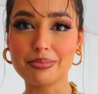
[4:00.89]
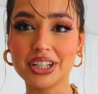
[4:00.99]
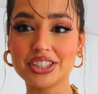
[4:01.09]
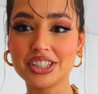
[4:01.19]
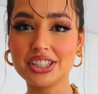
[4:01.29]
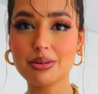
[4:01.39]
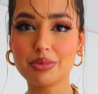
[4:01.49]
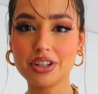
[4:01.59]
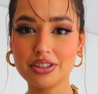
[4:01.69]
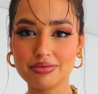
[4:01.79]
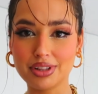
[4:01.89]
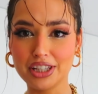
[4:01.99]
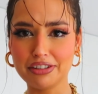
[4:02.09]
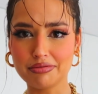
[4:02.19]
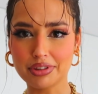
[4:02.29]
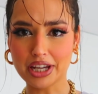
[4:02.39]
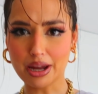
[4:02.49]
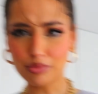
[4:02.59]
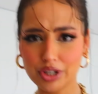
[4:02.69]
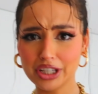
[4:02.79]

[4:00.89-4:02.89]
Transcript: pictures. I'm gonna leave the camera